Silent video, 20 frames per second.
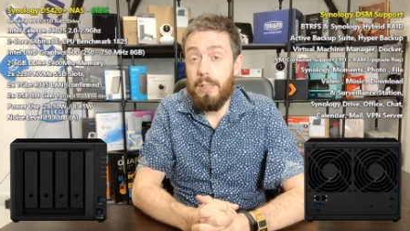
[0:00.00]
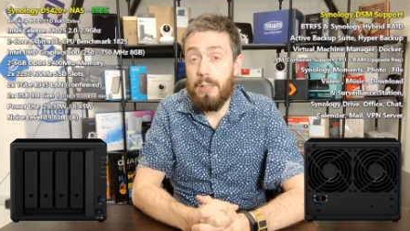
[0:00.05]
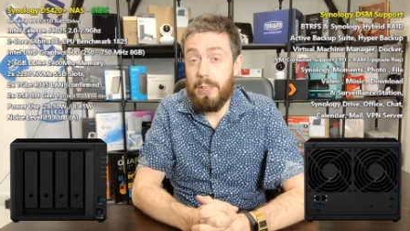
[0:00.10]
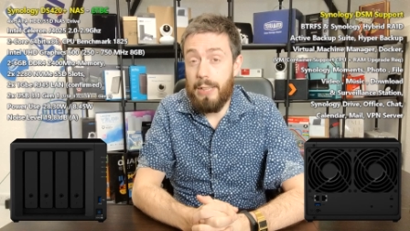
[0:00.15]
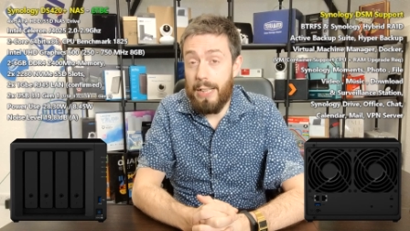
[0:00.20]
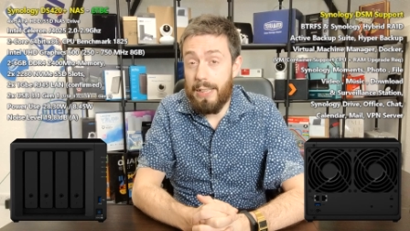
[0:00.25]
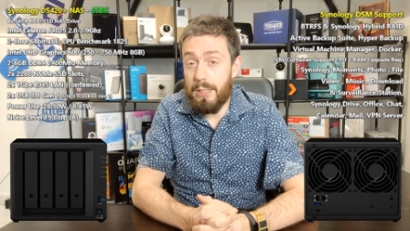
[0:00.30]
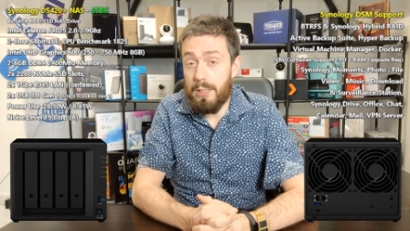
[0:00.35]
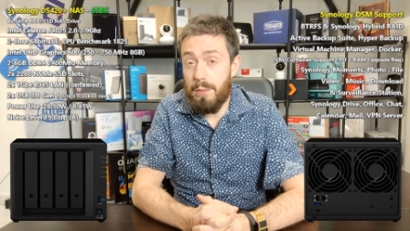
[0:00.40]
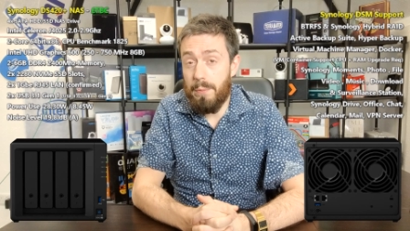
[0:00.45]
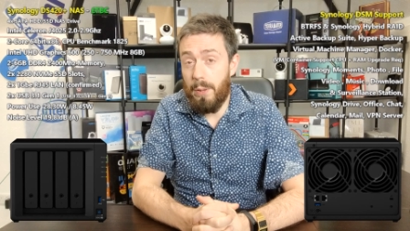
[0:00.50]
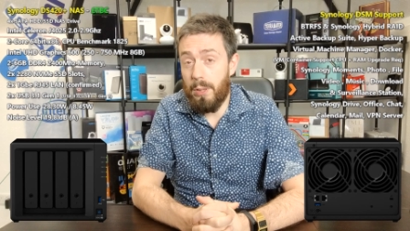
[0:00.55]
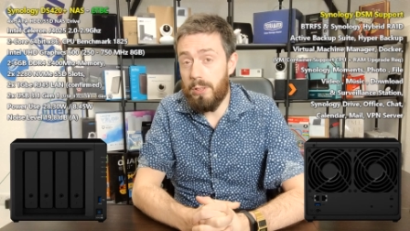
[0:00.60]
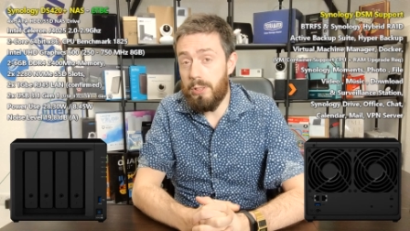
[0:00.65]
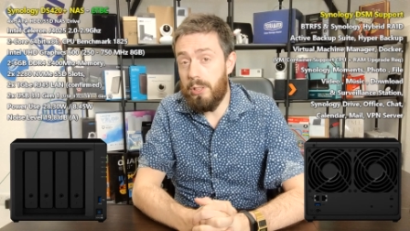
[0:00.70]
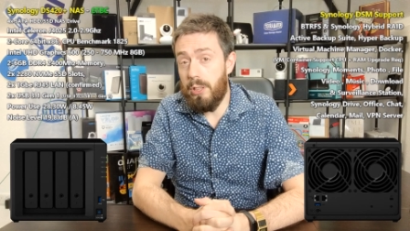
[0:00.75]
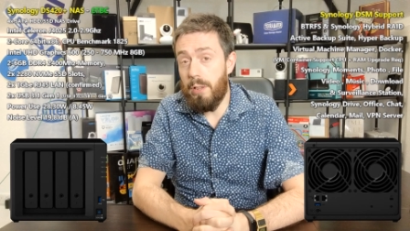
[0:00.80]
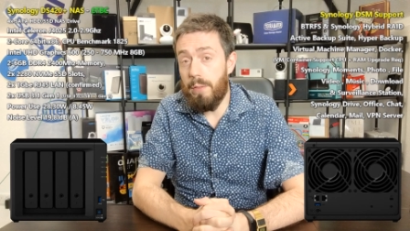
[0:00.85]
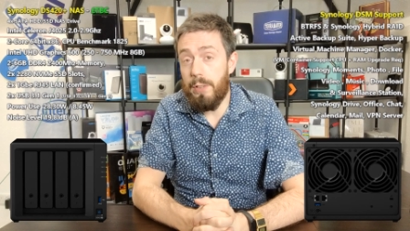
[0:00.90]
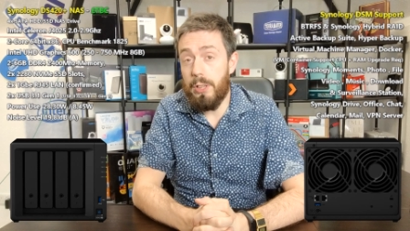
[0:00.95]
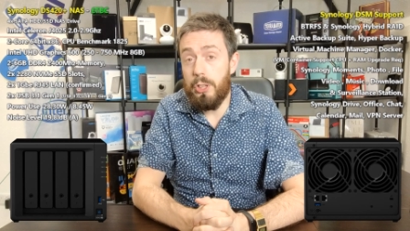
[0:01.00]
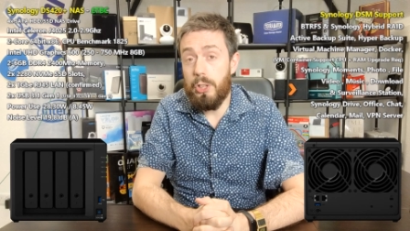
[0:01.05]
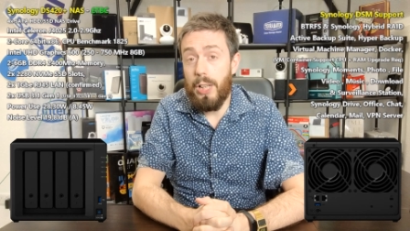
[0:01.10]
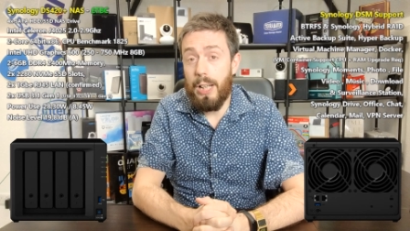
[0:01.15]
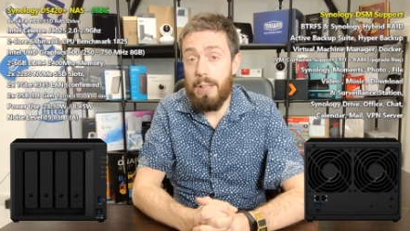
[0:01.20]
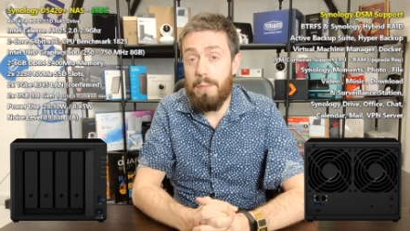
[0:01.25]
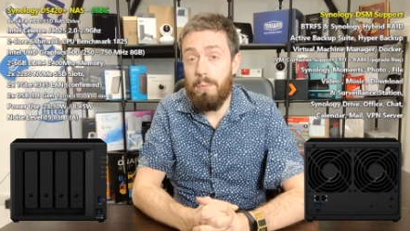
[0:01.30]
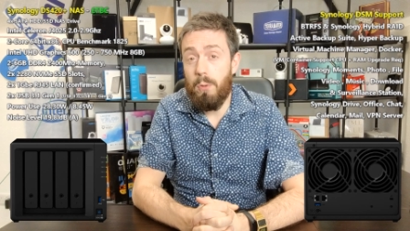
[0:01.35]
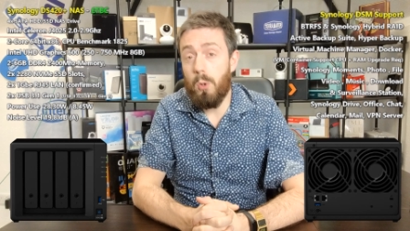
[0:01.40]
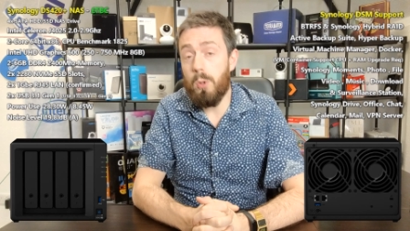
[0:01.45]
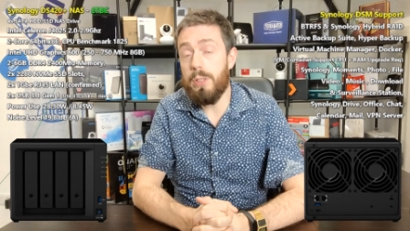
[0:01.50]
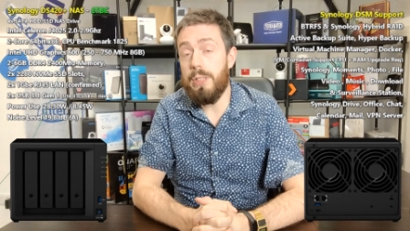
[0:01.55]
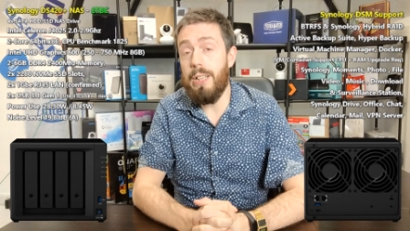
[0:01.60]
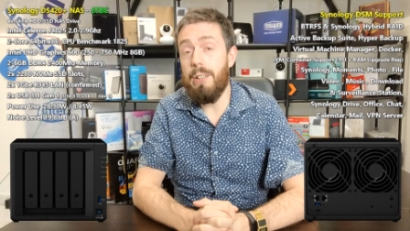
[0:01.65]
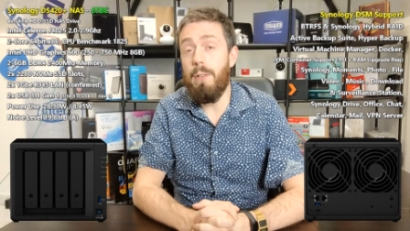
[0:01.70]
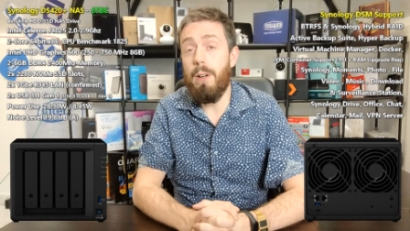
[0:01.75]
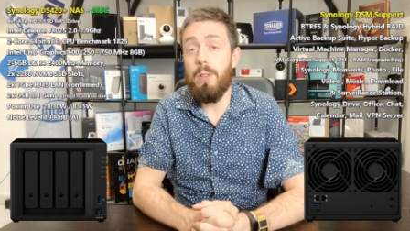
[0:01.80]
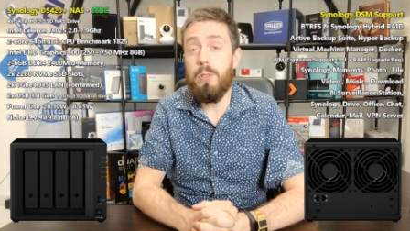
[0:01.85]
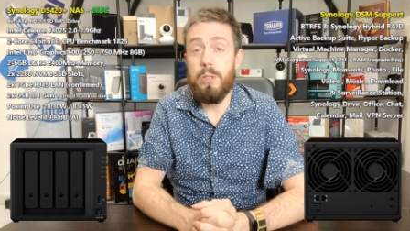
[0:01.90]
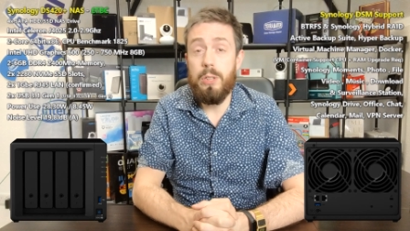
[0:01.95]
It takes advantage of the J four
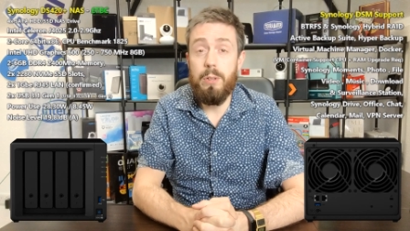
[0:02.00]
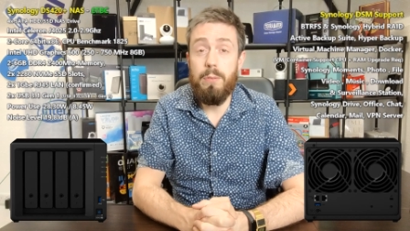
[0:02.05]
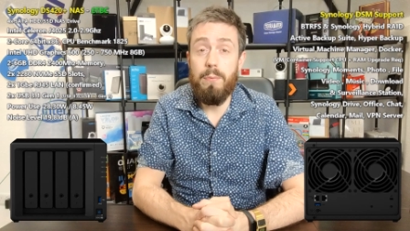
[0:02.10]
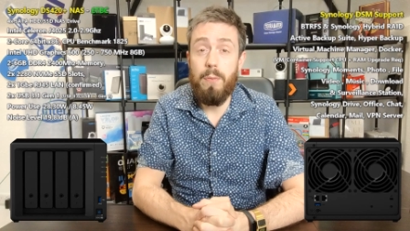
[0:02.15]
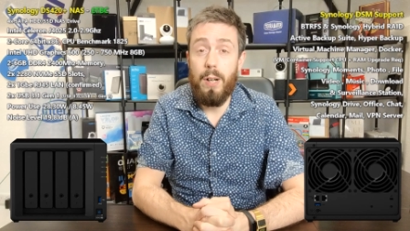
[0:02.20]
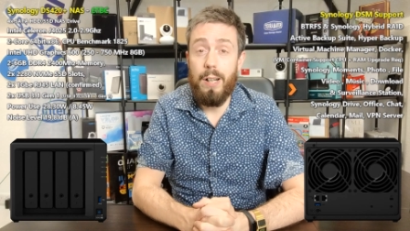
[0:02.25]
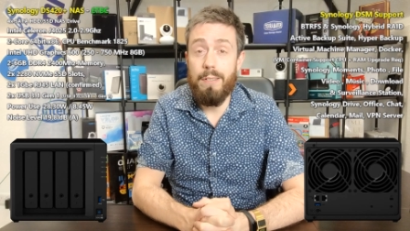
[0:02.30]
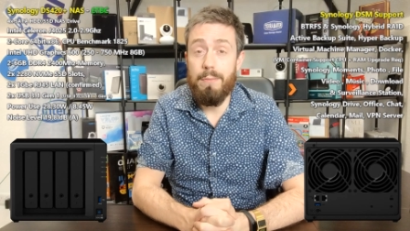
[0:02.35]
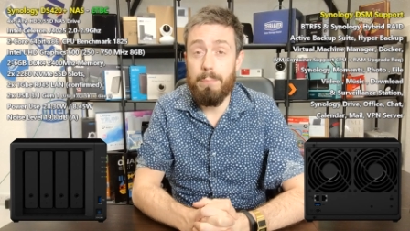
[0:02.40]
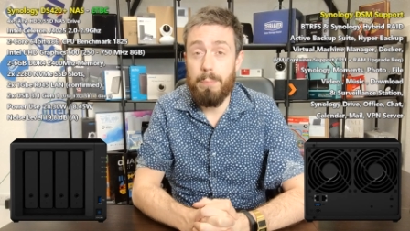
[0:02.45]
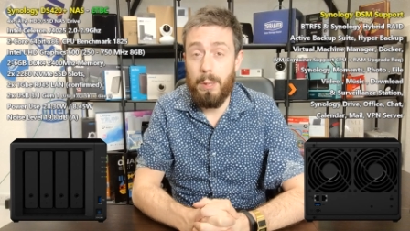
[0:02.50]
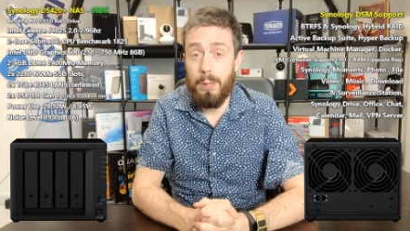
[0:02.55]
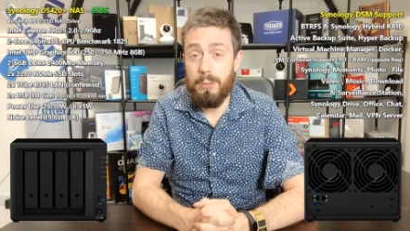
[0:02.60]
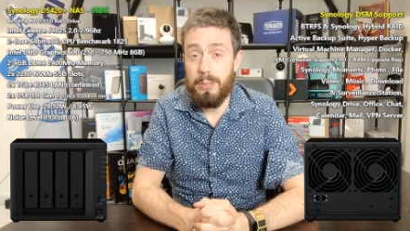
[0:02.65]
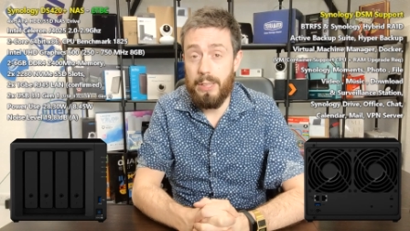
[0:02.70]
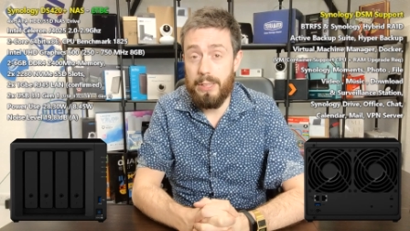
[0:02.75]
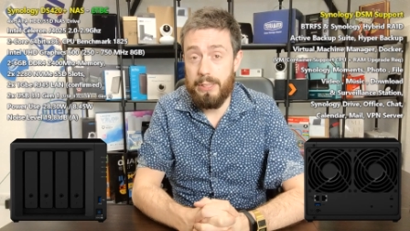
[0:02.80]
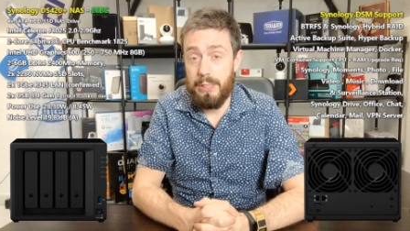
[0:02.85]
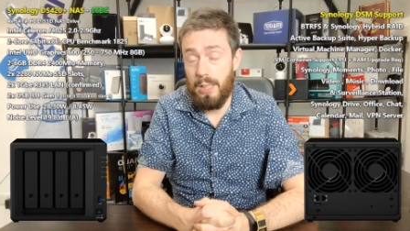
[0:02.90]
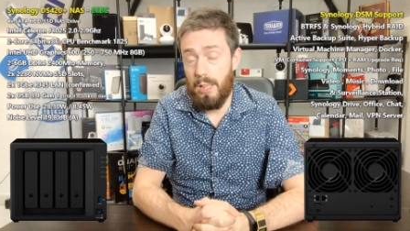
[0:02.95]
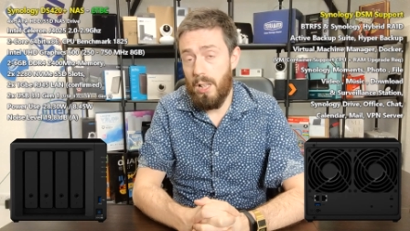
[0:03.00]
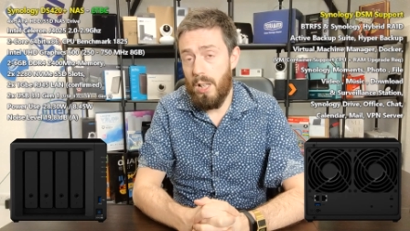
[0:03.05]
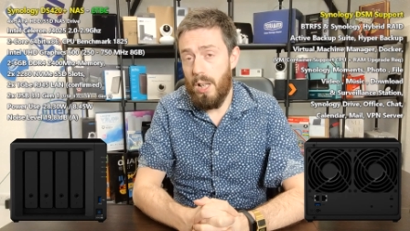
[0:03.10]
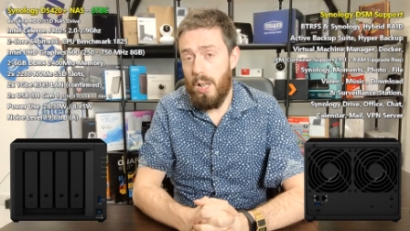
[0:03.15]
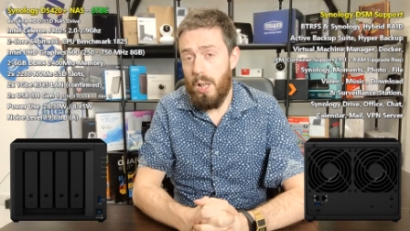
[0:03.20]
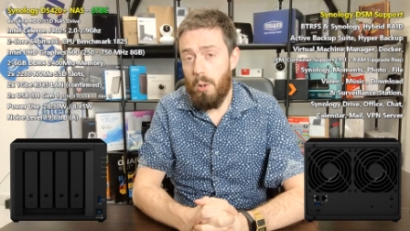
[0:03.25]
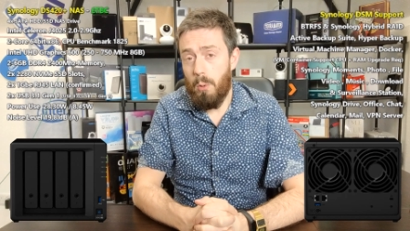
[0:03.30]
zero two five processor,